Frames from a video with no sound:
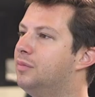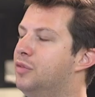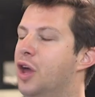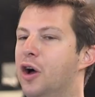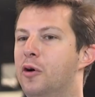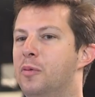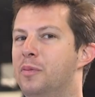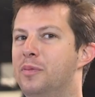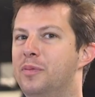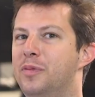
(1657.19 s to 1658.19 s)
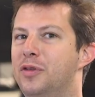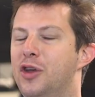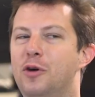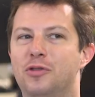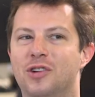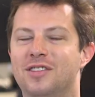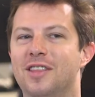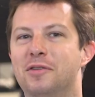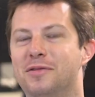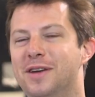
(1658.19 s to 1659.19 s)
No, don't trust
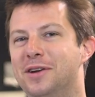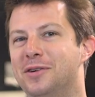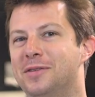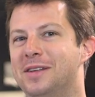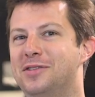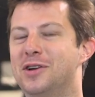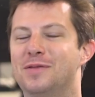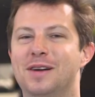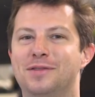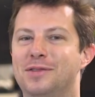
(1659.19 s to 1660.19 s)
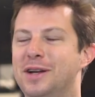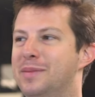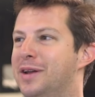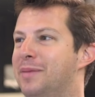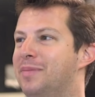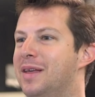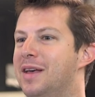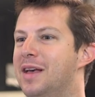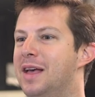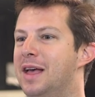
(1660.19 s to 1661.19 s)
Littlefinger. That's good advice for anybody.
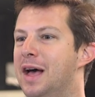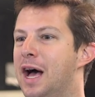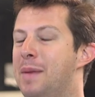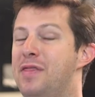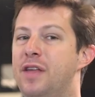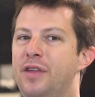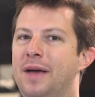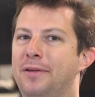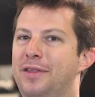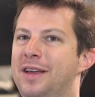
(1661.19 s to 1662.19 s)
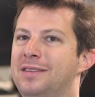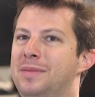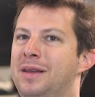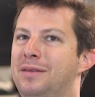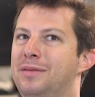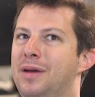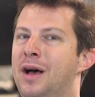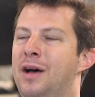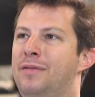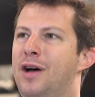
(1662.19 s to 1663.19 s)
Um, I think the other thing is, I mean,
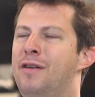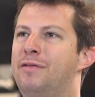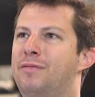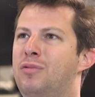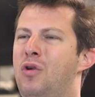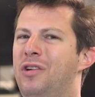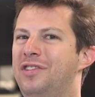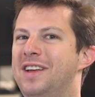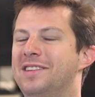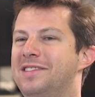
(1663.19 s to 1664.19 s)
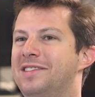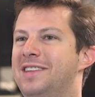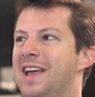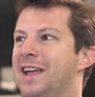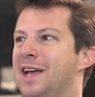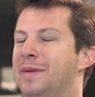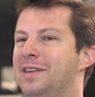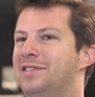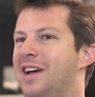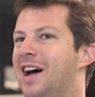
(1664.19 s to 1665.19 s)
of, of course she has to stay. I
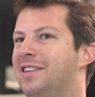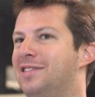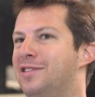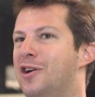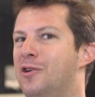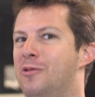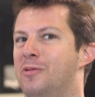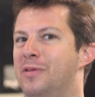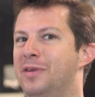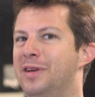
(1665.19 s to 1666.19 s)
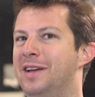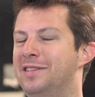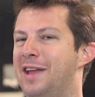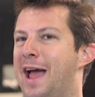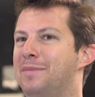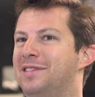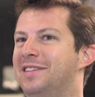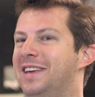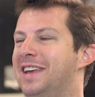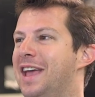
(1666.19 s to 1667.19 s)
mean, Jon Snow is an
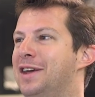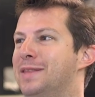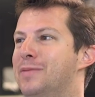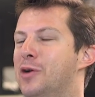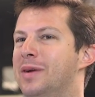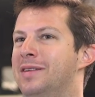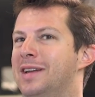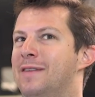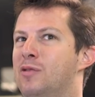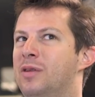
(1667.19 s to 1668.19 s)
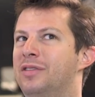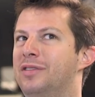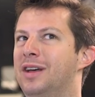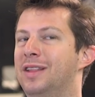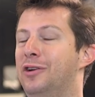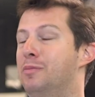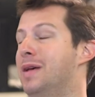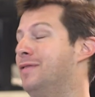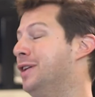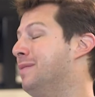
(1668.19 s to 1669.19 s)
absentee king at the moment, and everyone's a little
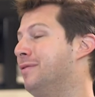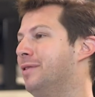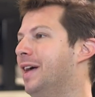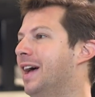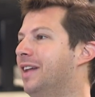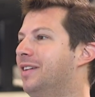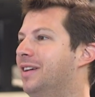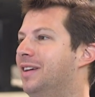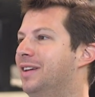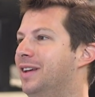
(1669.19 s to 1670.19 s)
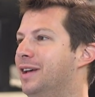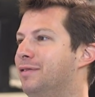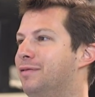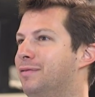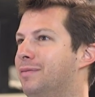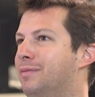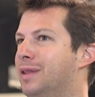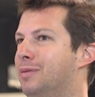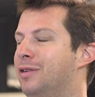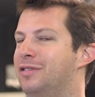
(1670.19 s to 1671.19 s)
miffed at him for that. If
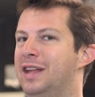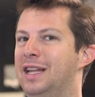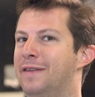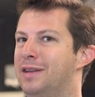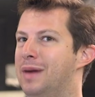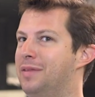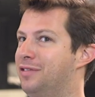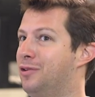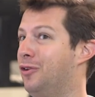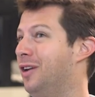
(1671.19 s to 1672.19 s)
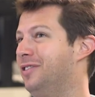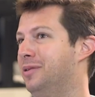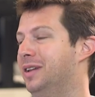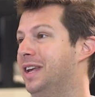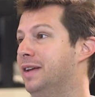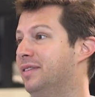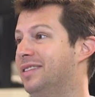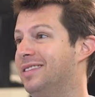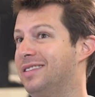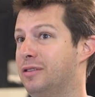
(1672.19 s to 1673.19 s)
the person he left to mind the store also
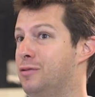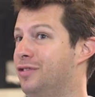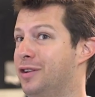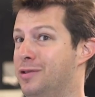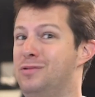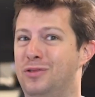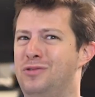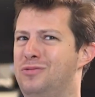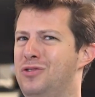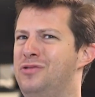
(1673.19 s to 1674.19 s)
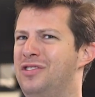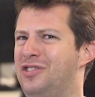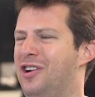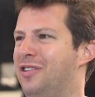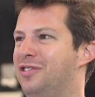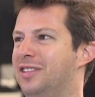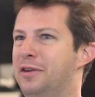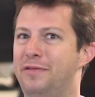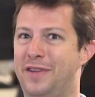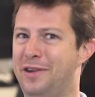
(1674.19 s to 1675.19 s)
leaves, who's, who, who, who's in charge?
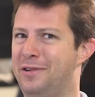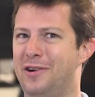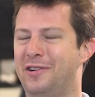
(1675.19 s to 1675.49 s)
Littlefinger?